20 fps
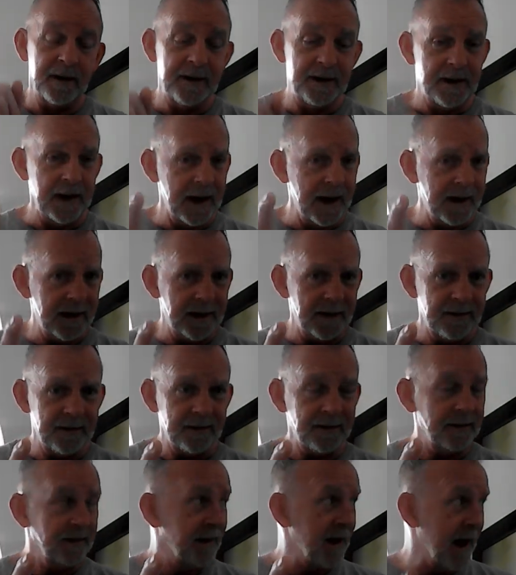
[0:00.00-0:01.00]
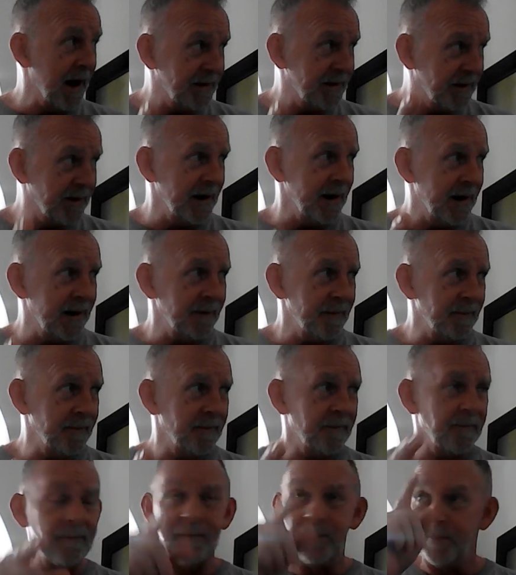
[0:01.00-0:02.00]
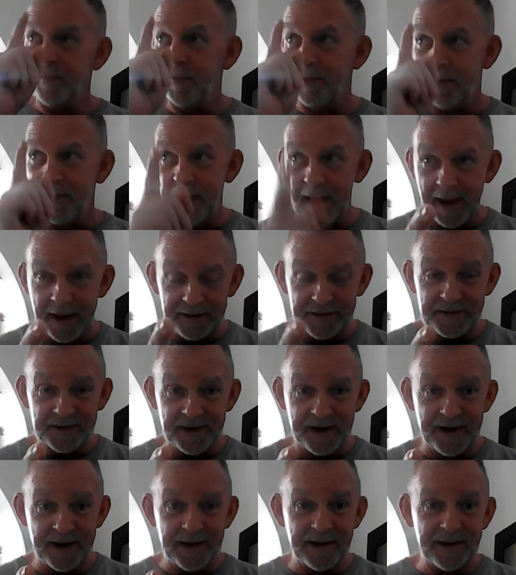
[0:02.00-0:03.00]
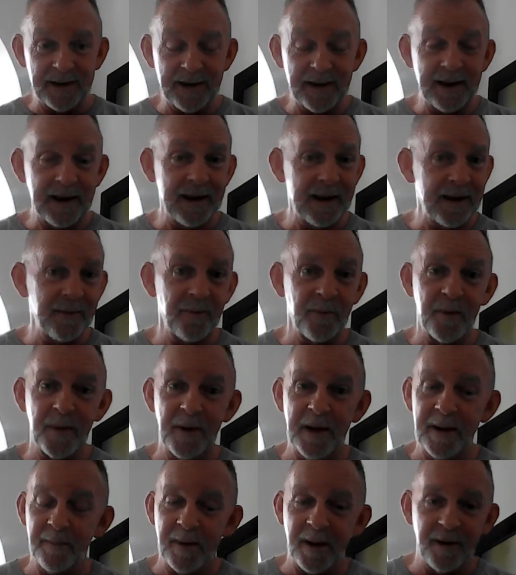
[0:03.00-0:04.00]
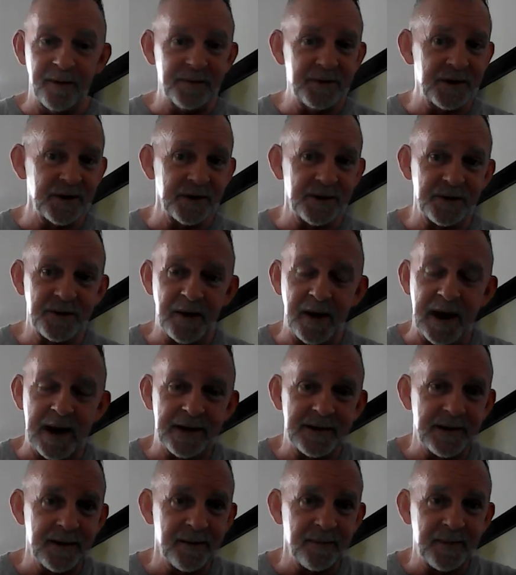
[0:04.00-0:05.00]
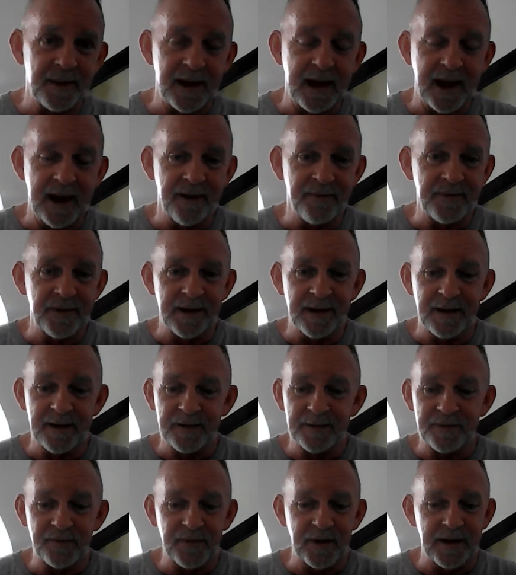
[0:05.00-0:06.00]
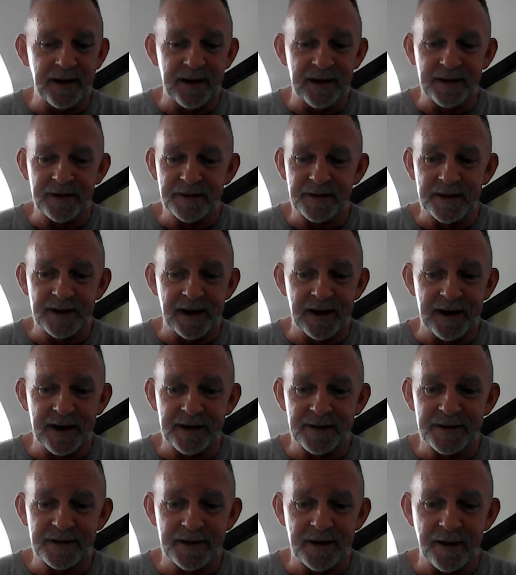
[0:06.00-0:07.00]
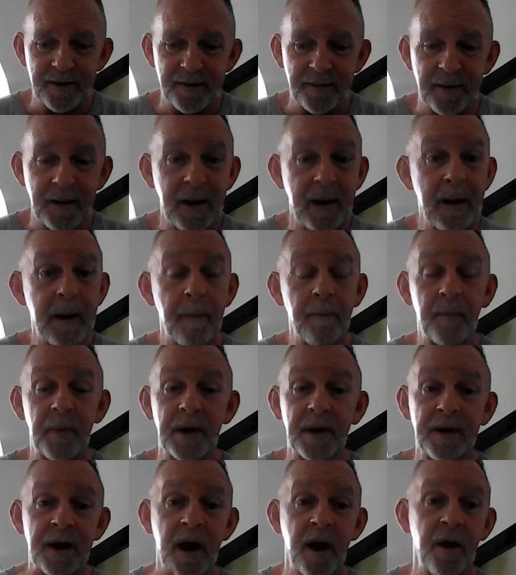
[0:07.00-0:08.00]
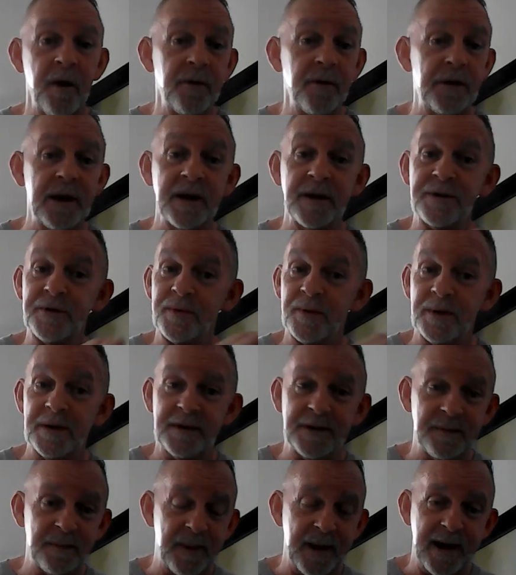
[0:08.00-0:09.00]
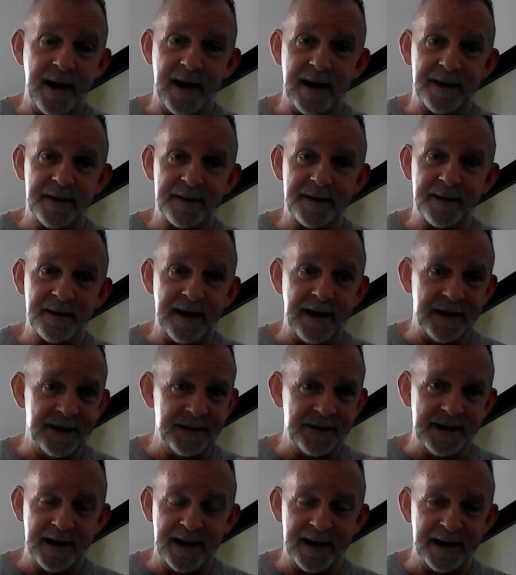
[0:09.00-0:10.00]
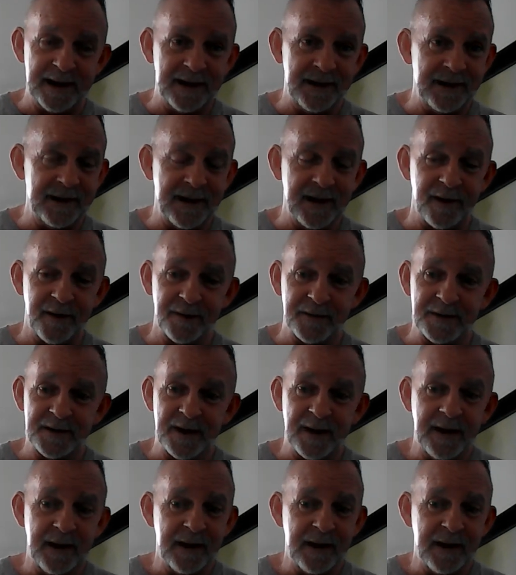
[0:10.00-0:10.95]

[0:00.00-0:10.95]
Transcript: "Daddy, that's it, that's it," and we both just cracked up laughing. It's the funniest thing. So but no disrespect intended because